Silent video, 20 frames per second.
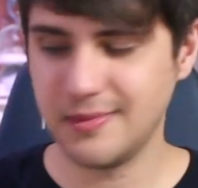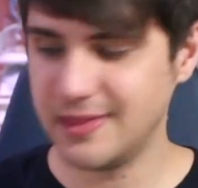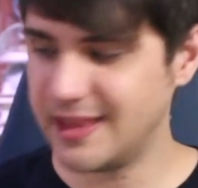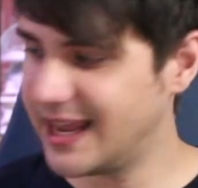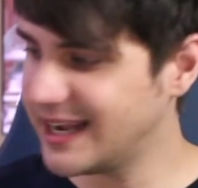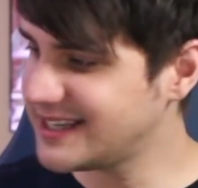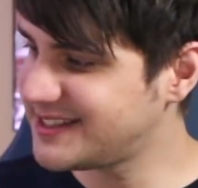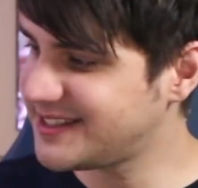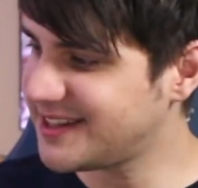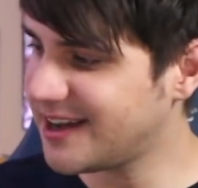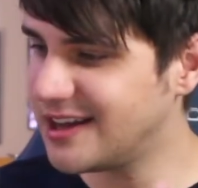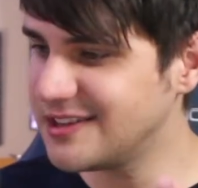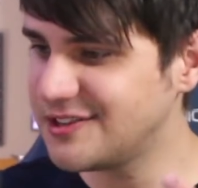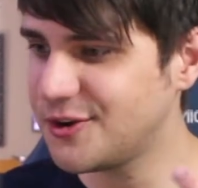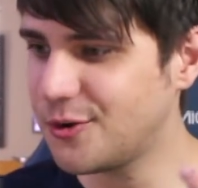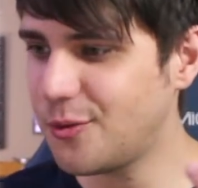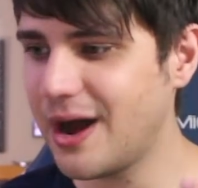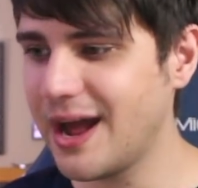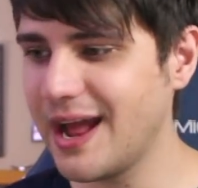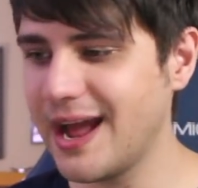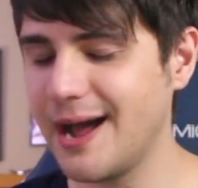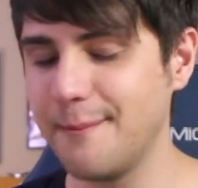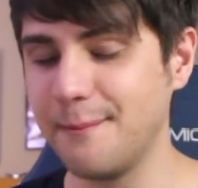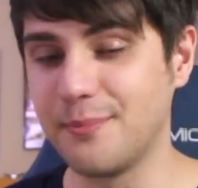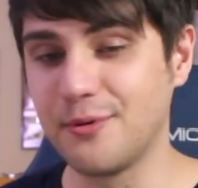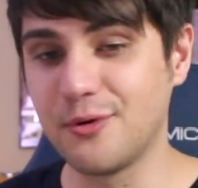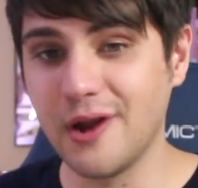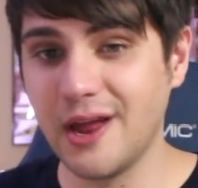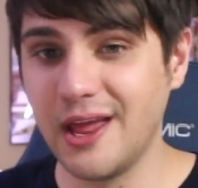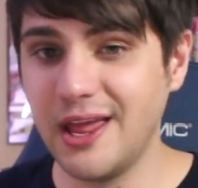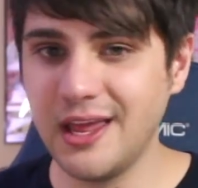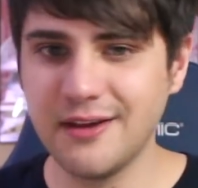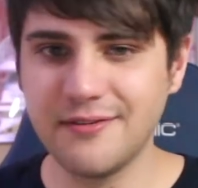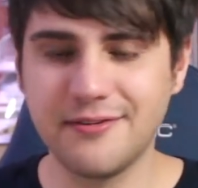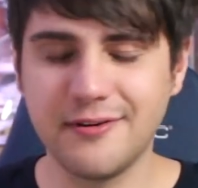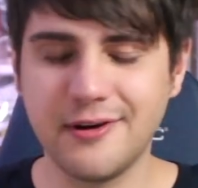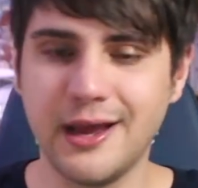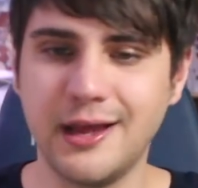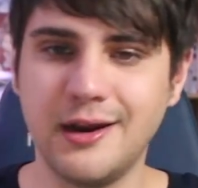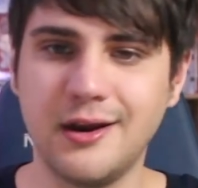Next, onto why I'm praying
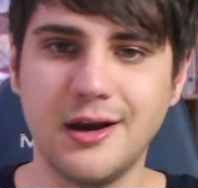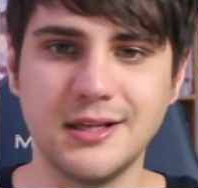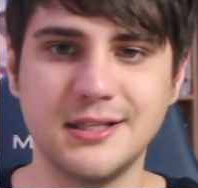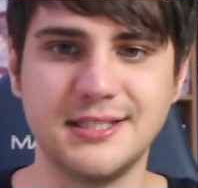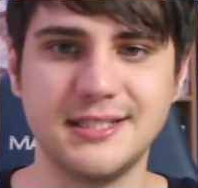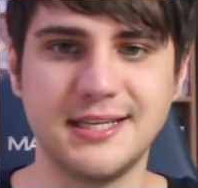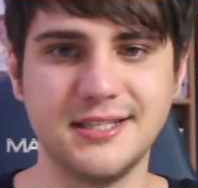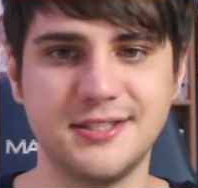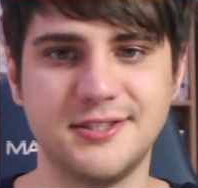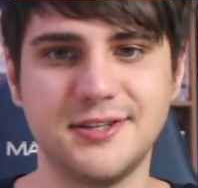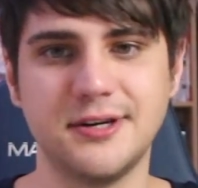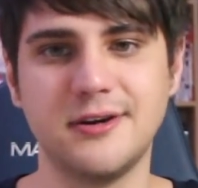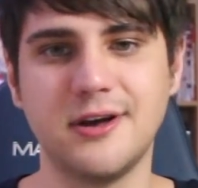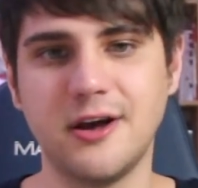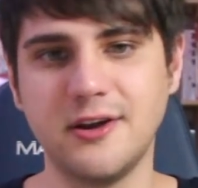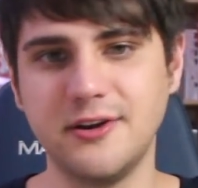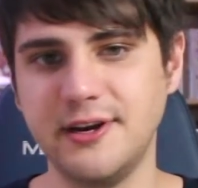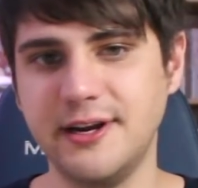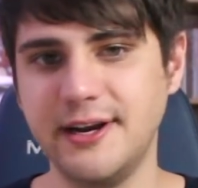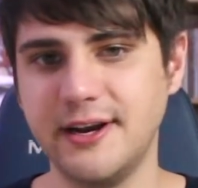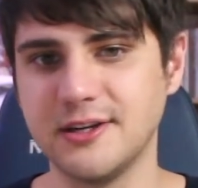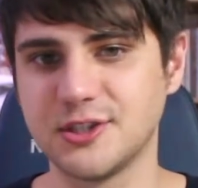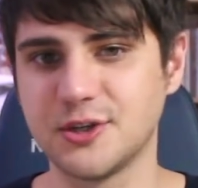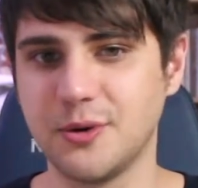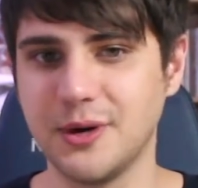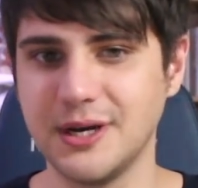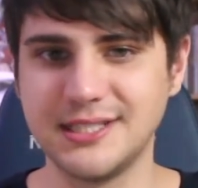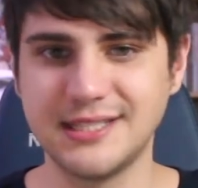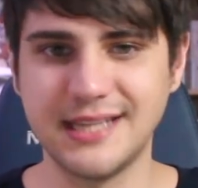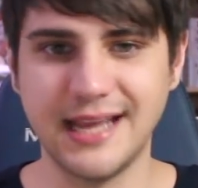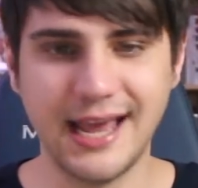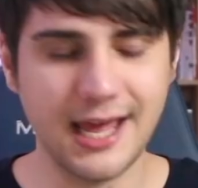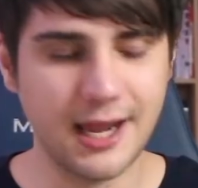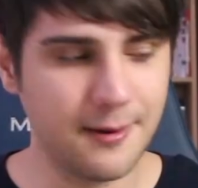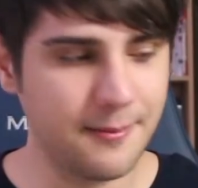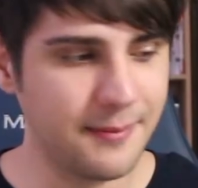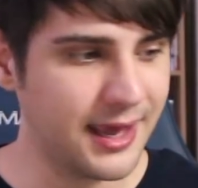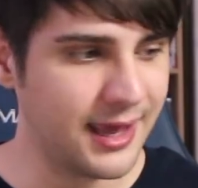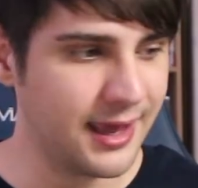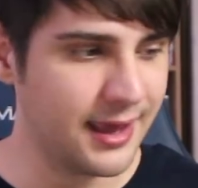for an uncensored 100 Years Quest
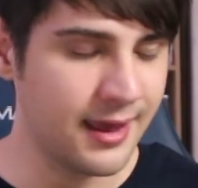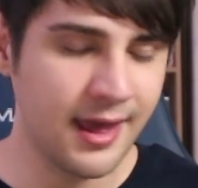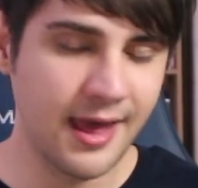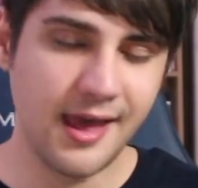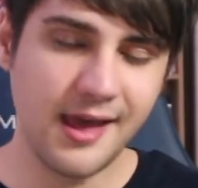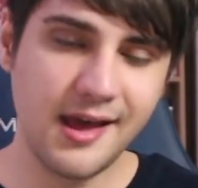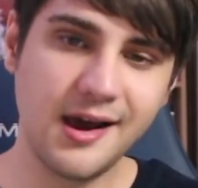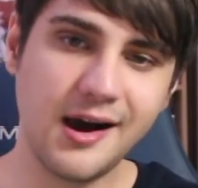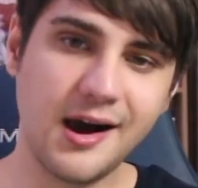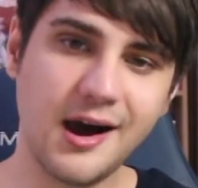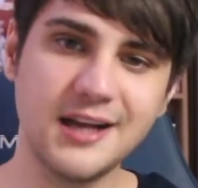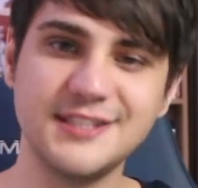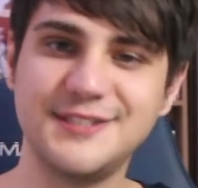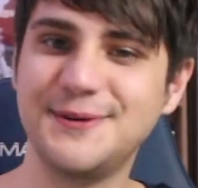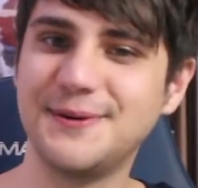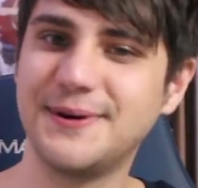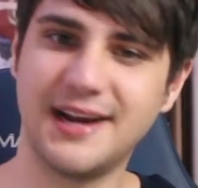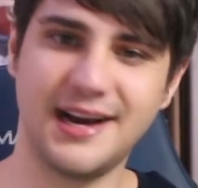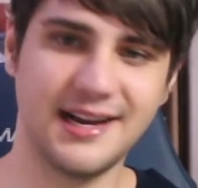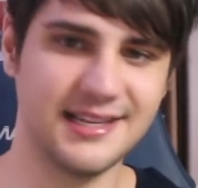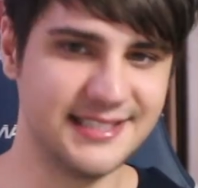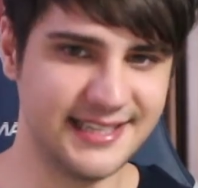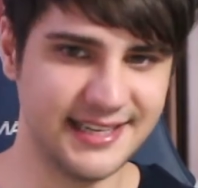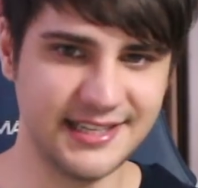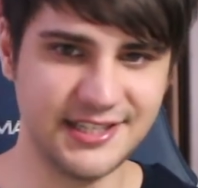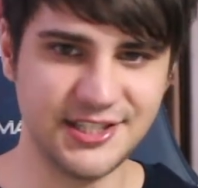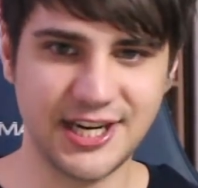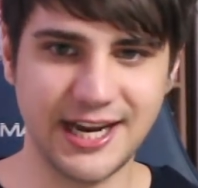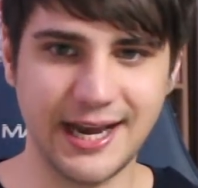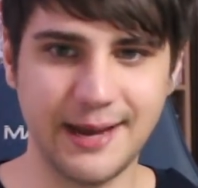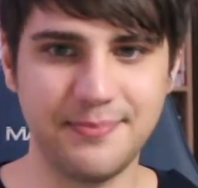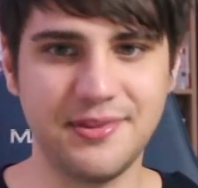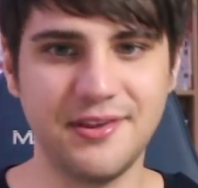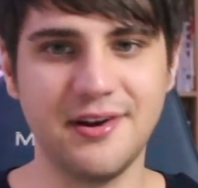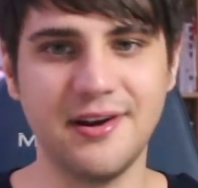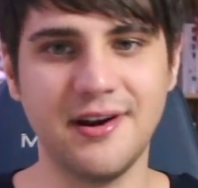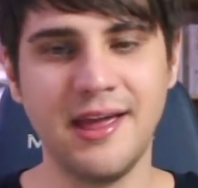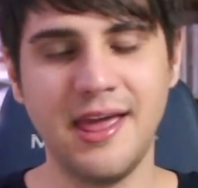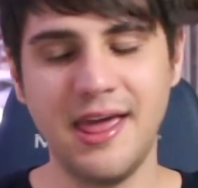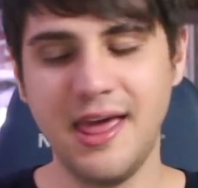anime, onto an onsen
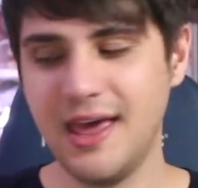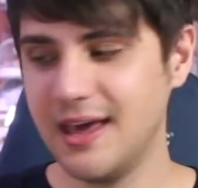chapter.